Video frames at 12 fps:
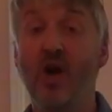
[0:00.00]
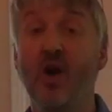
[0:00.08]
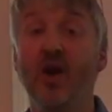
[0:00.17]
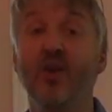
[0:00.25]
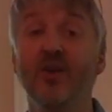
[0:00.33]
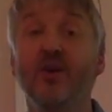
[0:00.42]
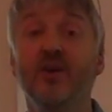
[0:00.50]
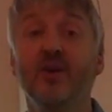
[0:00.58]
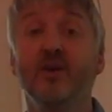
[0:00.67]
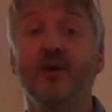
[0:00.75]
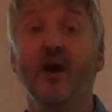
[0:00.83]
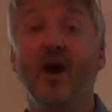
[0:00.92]
learn
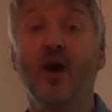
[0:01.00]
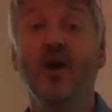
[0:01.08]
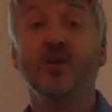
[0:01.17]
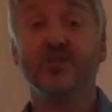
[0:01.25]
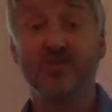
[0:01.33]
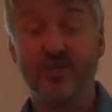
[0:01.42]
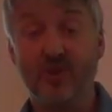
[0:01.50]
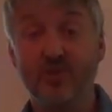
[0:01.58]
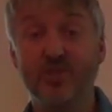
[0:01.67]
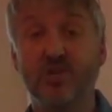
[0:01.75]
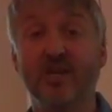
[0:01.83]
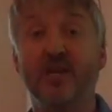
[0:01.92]

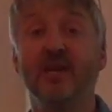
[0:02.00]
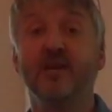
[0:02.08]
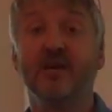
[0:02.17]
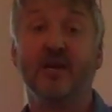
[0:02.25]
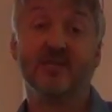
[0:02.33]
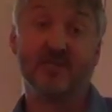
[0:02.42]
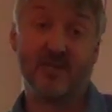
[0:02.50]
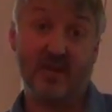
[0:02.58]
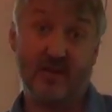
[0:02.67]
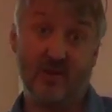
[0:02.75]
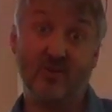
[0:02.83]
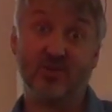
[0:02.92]
socially and
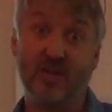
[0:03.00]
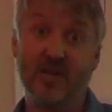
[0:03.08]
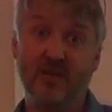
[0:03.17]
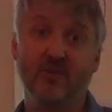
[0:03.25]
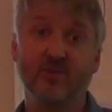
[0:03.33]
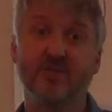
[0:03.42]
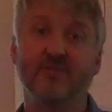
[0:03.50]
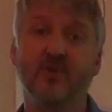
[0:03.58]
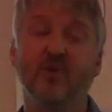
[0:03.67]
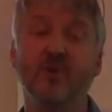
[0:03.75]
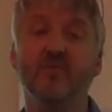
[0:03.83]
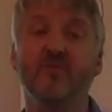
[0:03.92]
psychologically
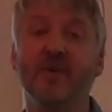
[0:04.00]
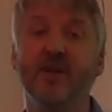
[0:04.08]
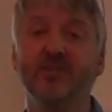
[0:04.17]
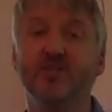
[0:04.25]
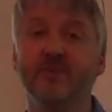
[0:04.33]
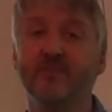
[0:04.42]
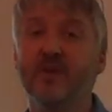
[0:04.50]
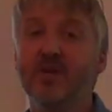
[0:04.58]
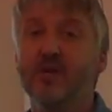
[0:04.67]
useful information.